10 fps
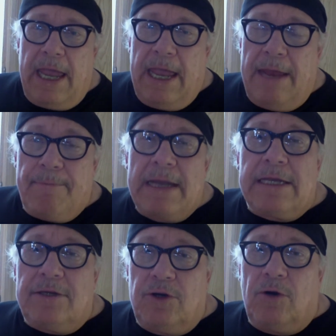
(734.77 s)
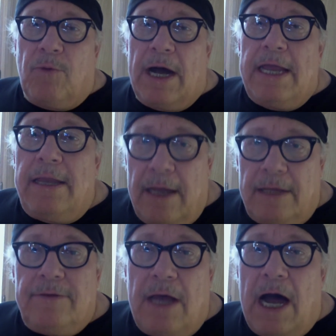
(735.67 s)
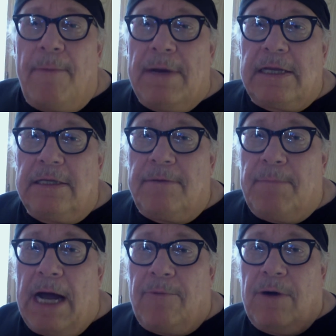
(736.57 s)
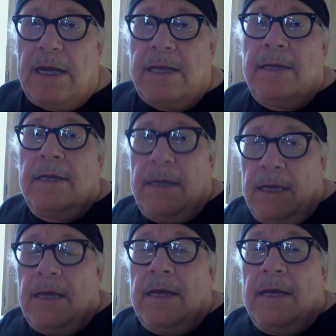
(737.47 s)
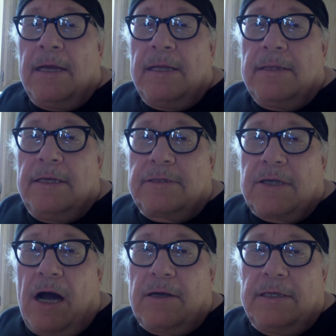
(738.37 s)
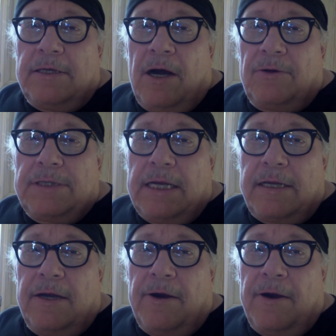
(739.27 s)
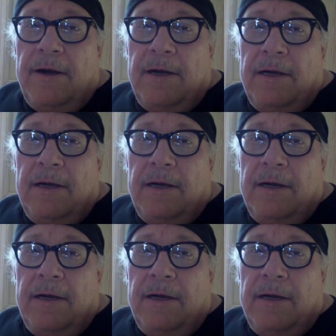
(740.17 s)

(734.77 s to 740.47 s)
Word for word: and make it your way. I'm making it my way. This skoggit. Y'all take care.